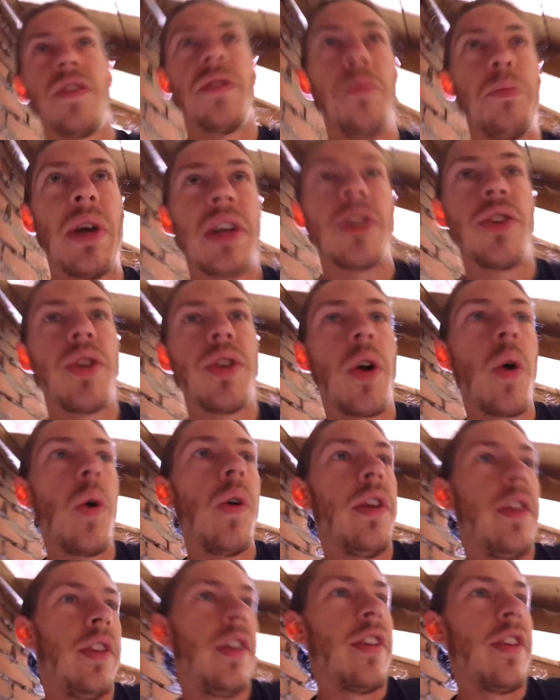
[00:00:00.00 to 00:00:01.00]
symmetrical.
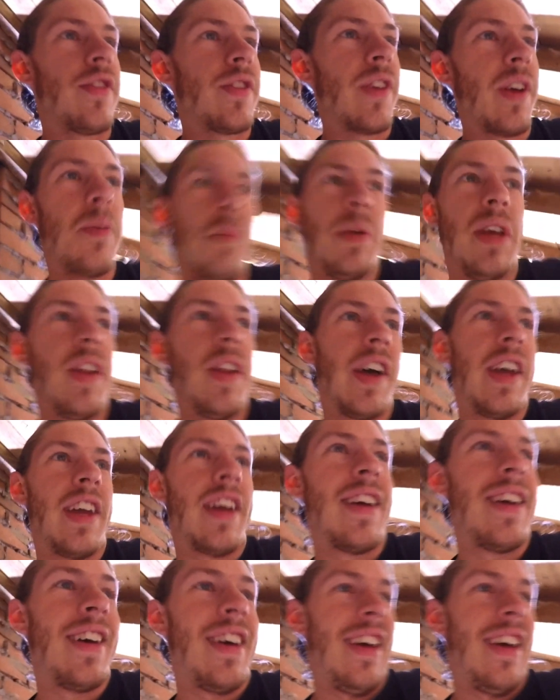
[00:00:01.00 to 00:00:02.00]
And there's going to be like
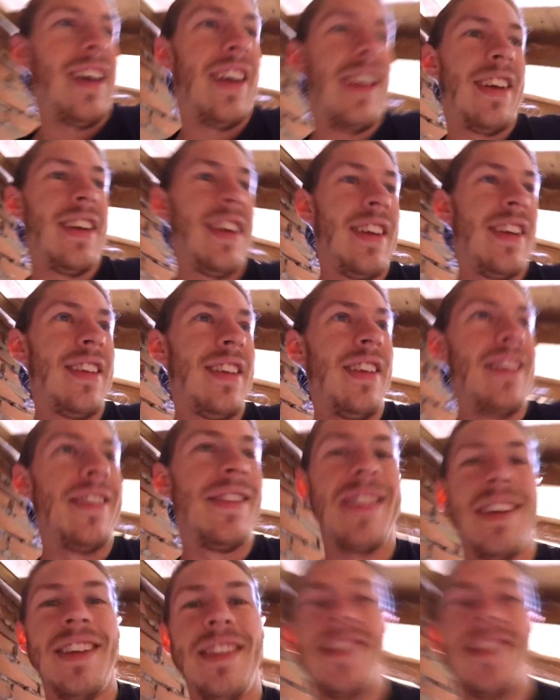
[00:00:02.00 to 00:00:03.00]
in a
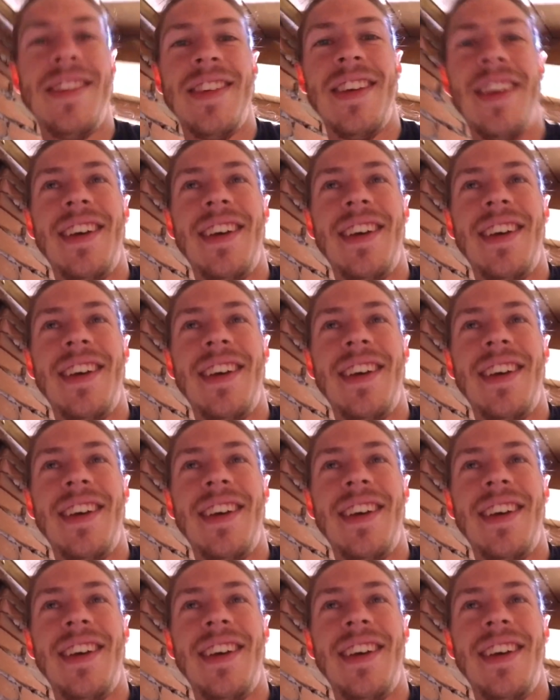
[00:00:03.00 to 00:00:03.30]
sense